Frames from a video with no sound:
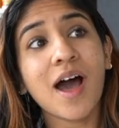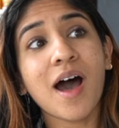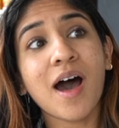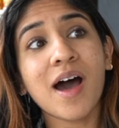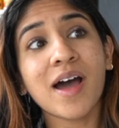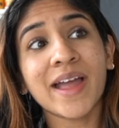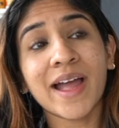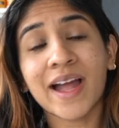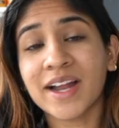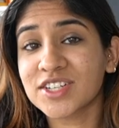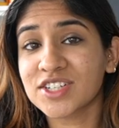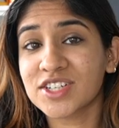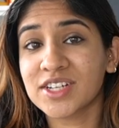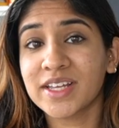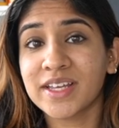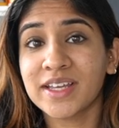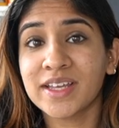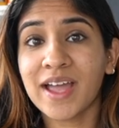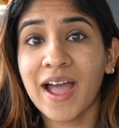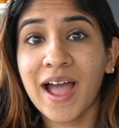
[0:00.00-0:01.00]
I
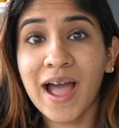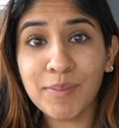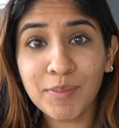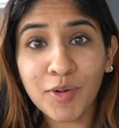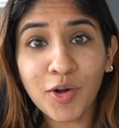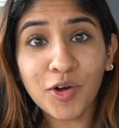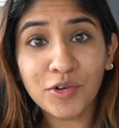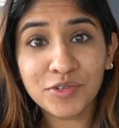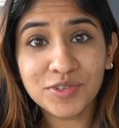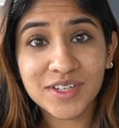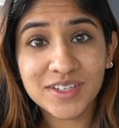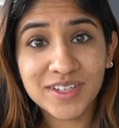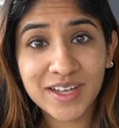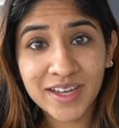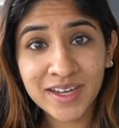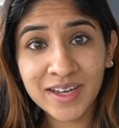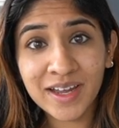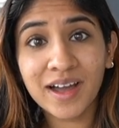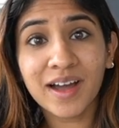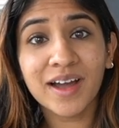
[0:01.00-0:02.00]
actually am off
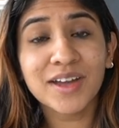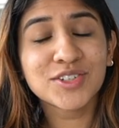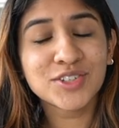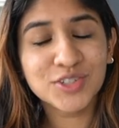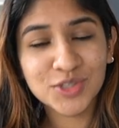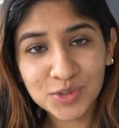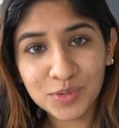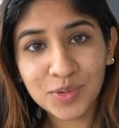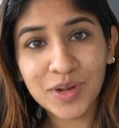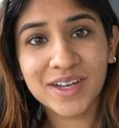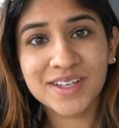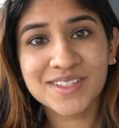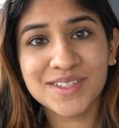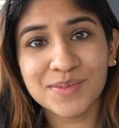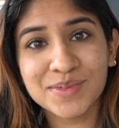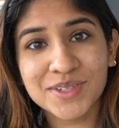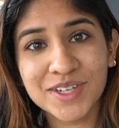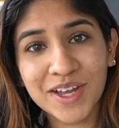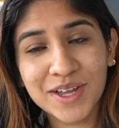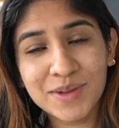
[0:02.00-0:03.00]
today. I do work
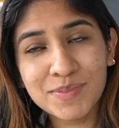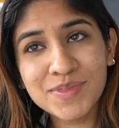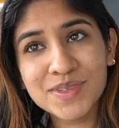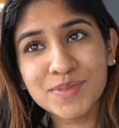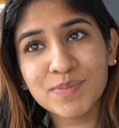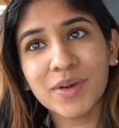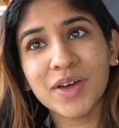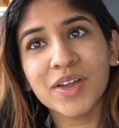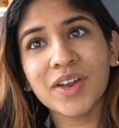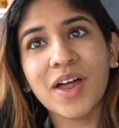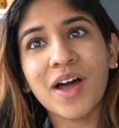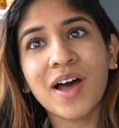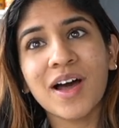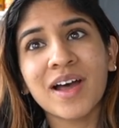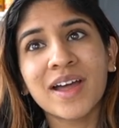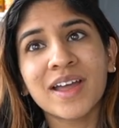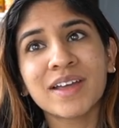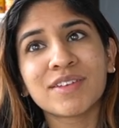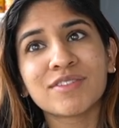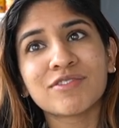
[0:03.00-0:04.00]
sometimes, but
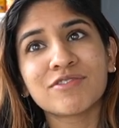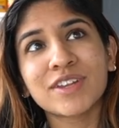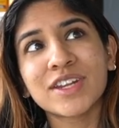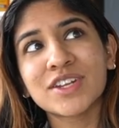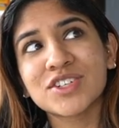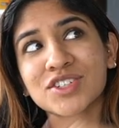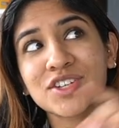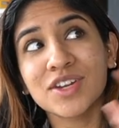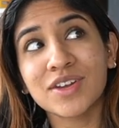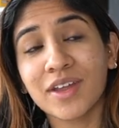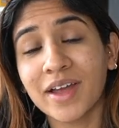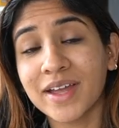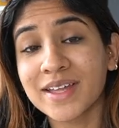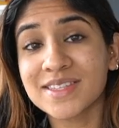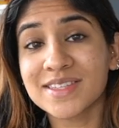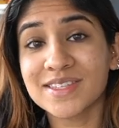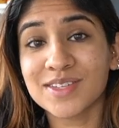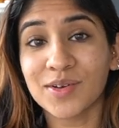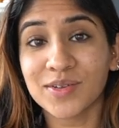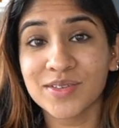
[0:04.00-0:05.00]
I finished
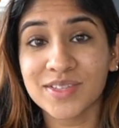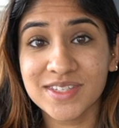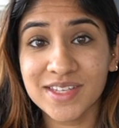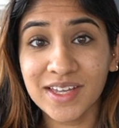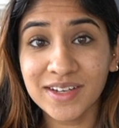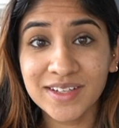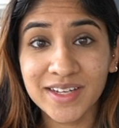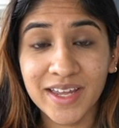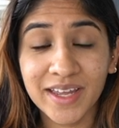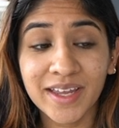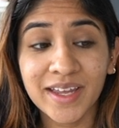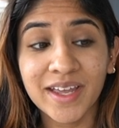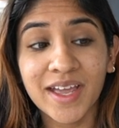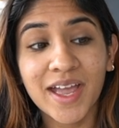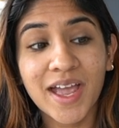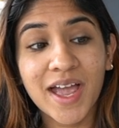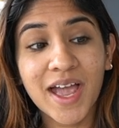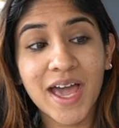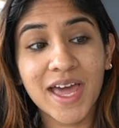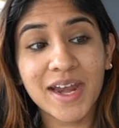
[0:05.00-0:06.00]
nights on Sunday
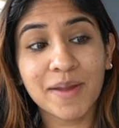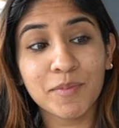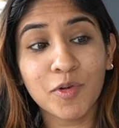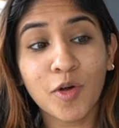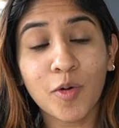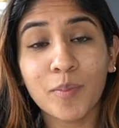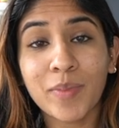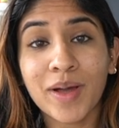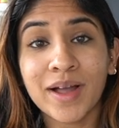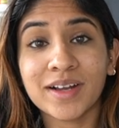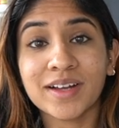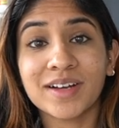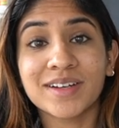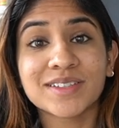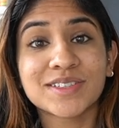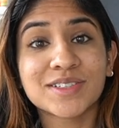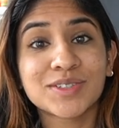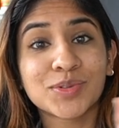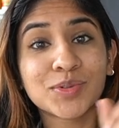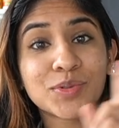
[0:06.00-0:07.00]
and I'm not back
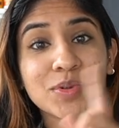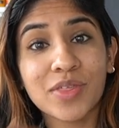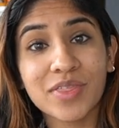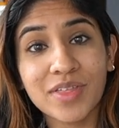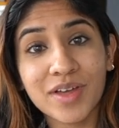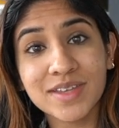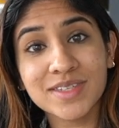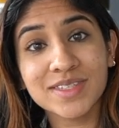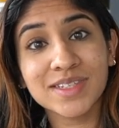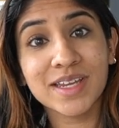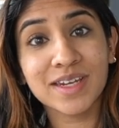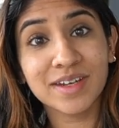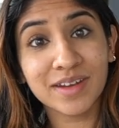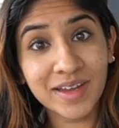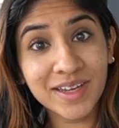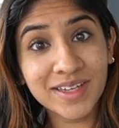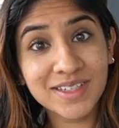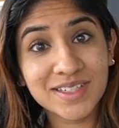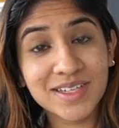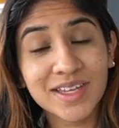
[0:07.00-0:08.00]
until Thursday
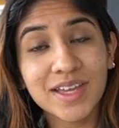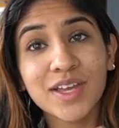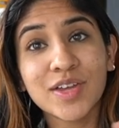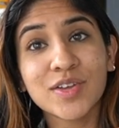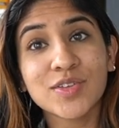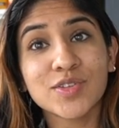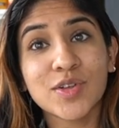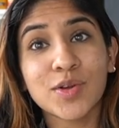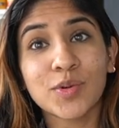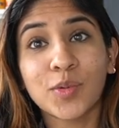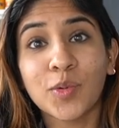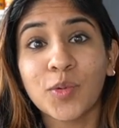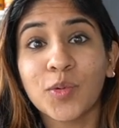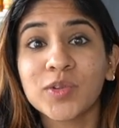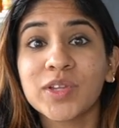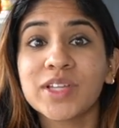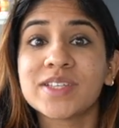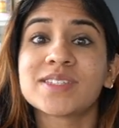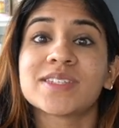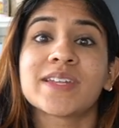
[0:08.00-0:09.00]
night. So
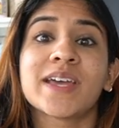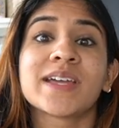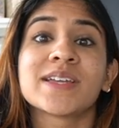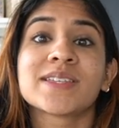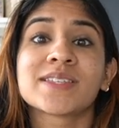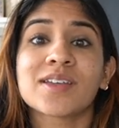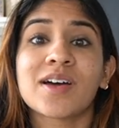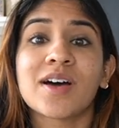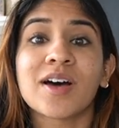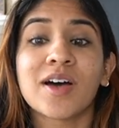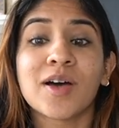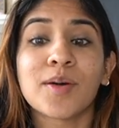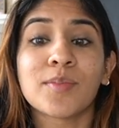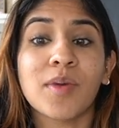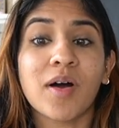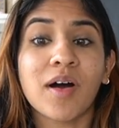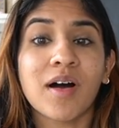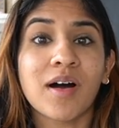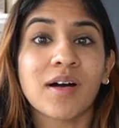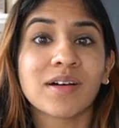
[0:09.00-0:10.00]
all these days
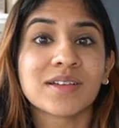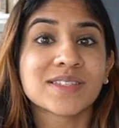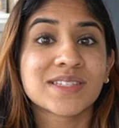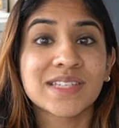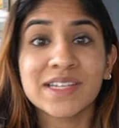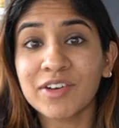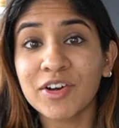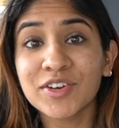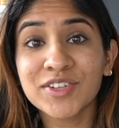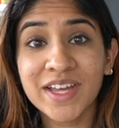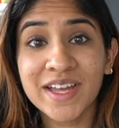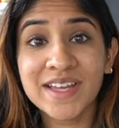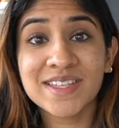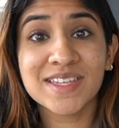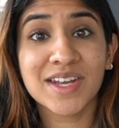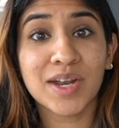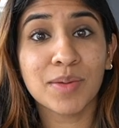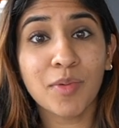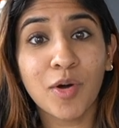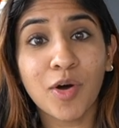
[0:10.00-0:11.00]
are 0
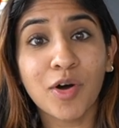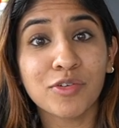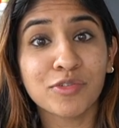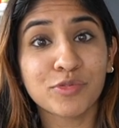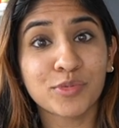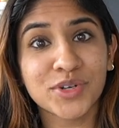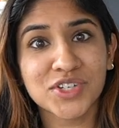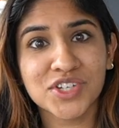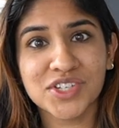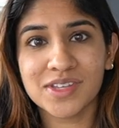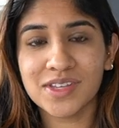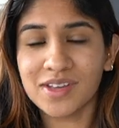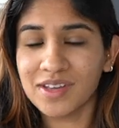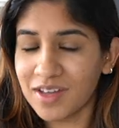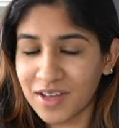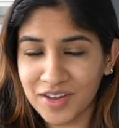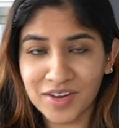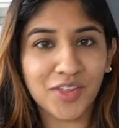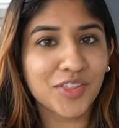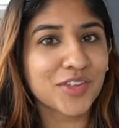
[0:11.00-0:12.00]
days and I'm off, which is
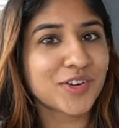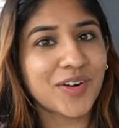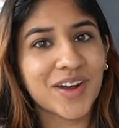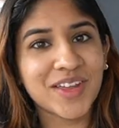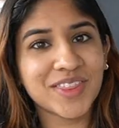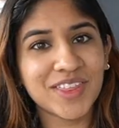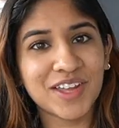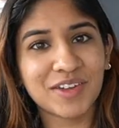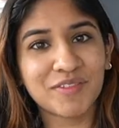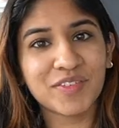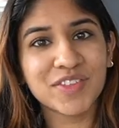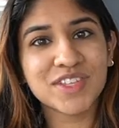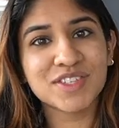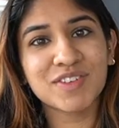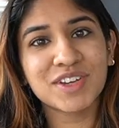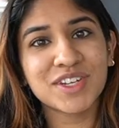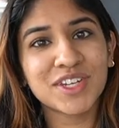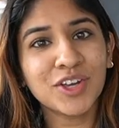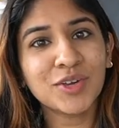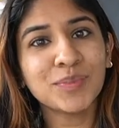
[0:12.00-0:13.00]
another great thing for this
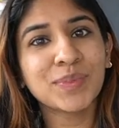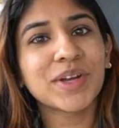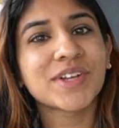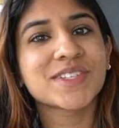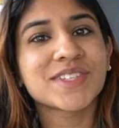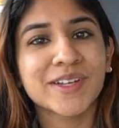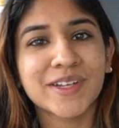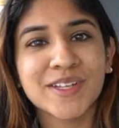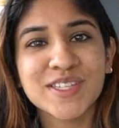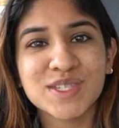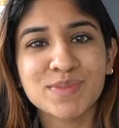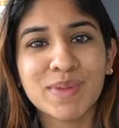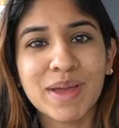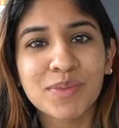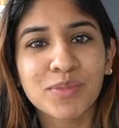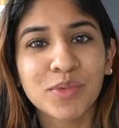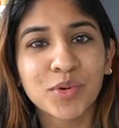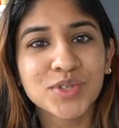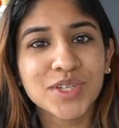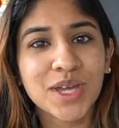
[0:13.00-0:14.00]
video because I can
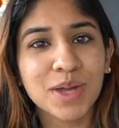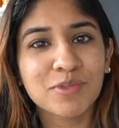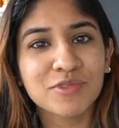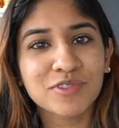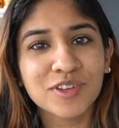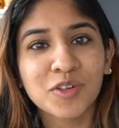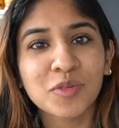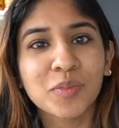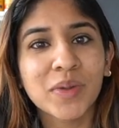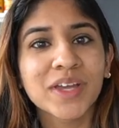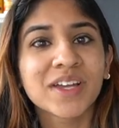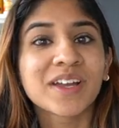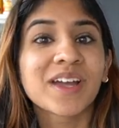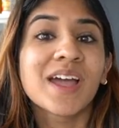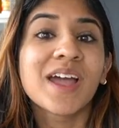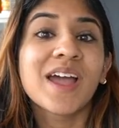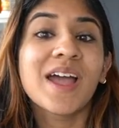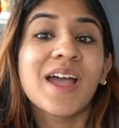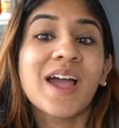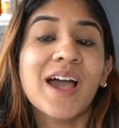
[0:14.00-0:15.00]
spend more time filming
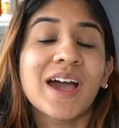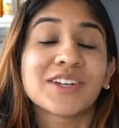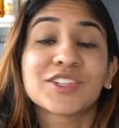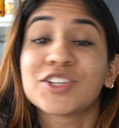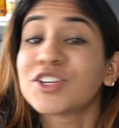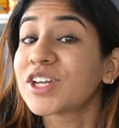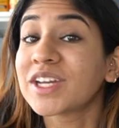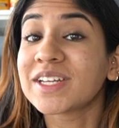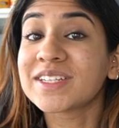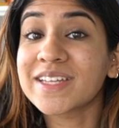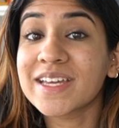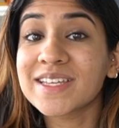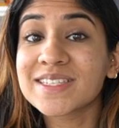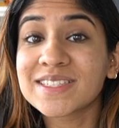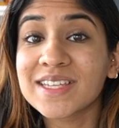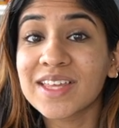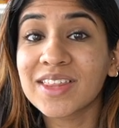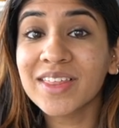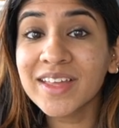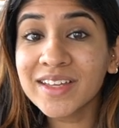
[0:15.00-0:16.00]
and cooking
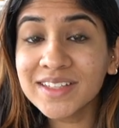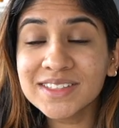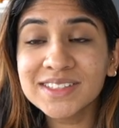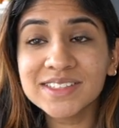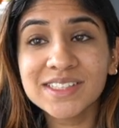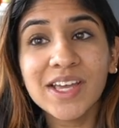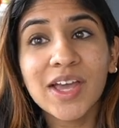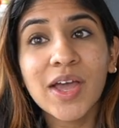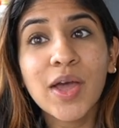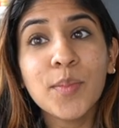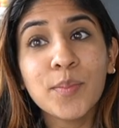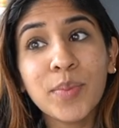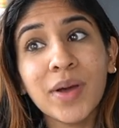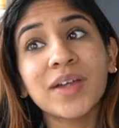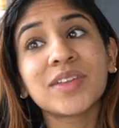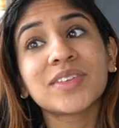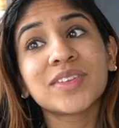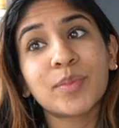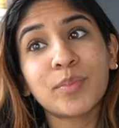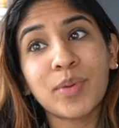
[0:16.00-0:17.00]
tasty things.
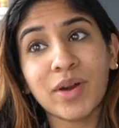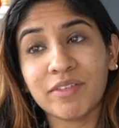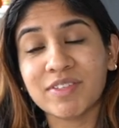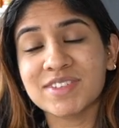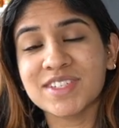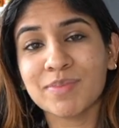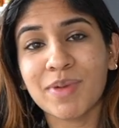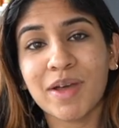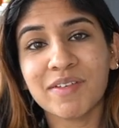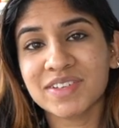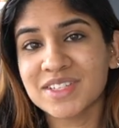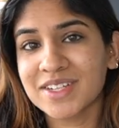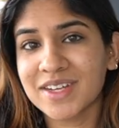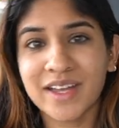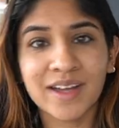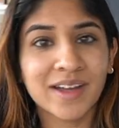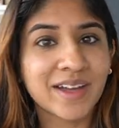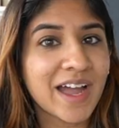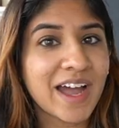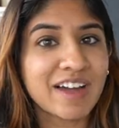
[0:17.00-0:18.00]
But the breakfast I'm having
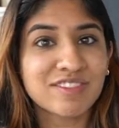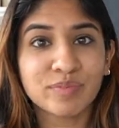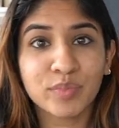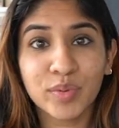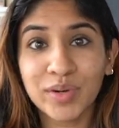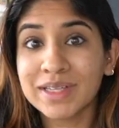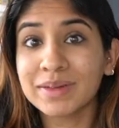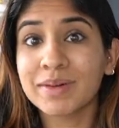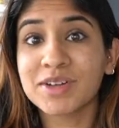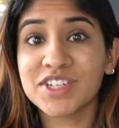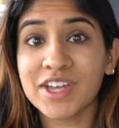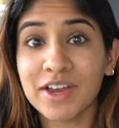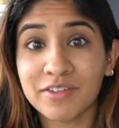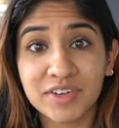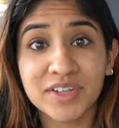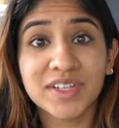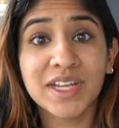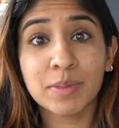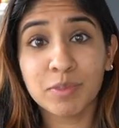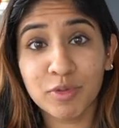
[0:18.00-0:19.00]
today, I have pretty much
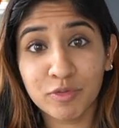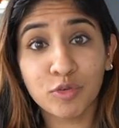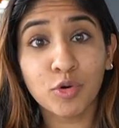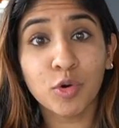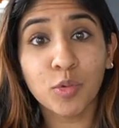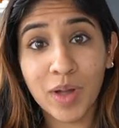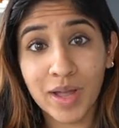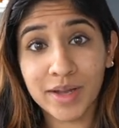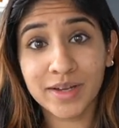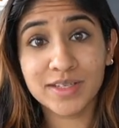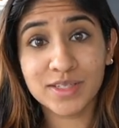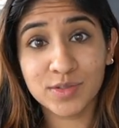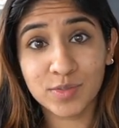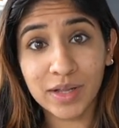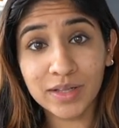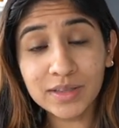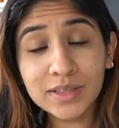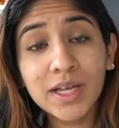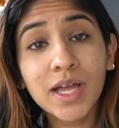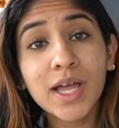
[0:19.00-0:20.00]
every day before work as
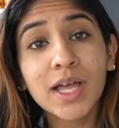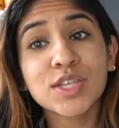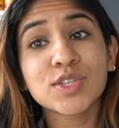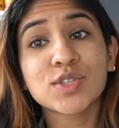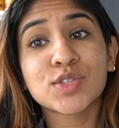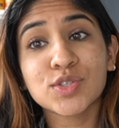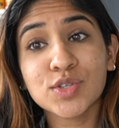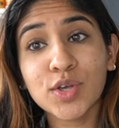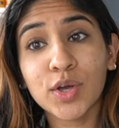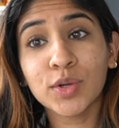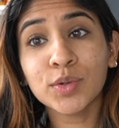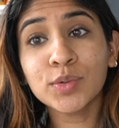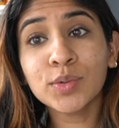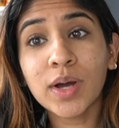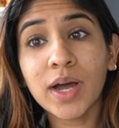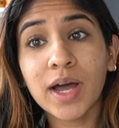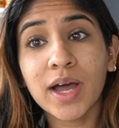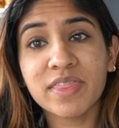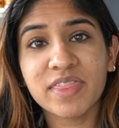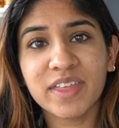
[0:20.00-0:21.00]
well.
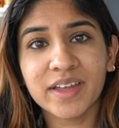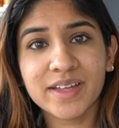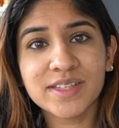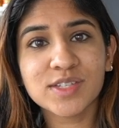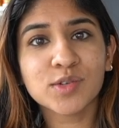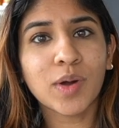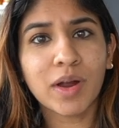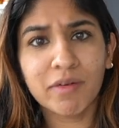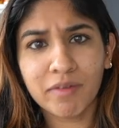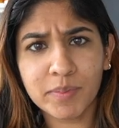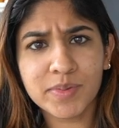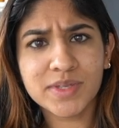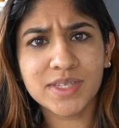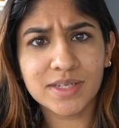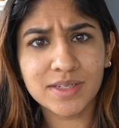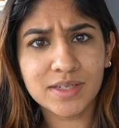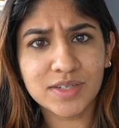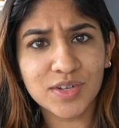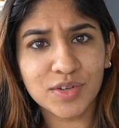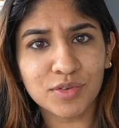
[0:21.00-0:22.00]
So I think it's quite
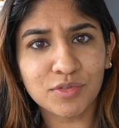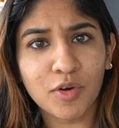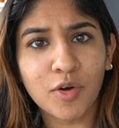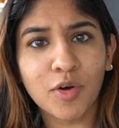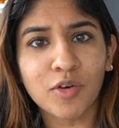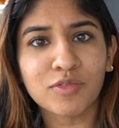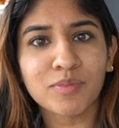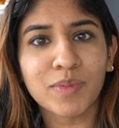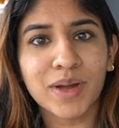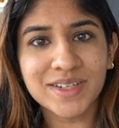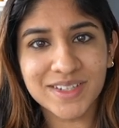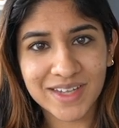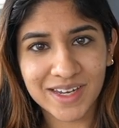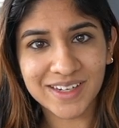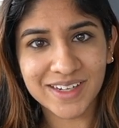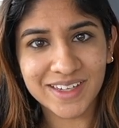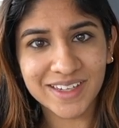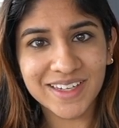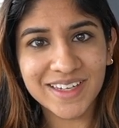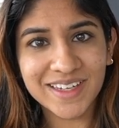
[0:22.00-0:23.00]
representative of my daily